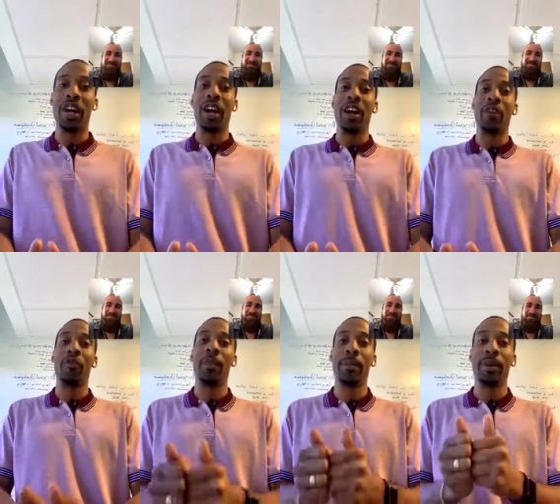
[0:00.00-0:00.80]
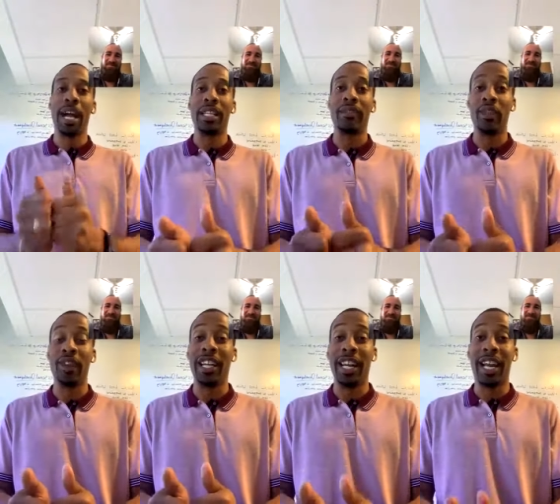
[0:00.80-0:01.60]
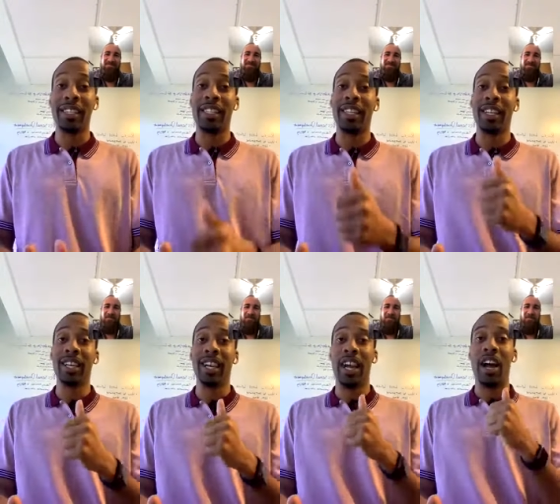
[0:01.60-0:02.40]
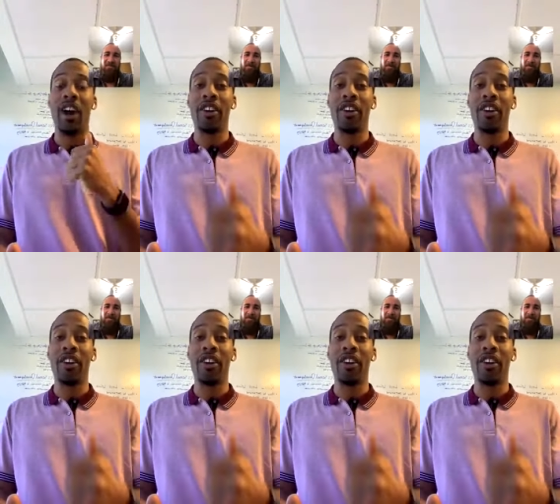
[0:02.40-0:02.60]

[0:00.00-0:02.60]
Um, remember, guys, if you're in Atlanta, uh,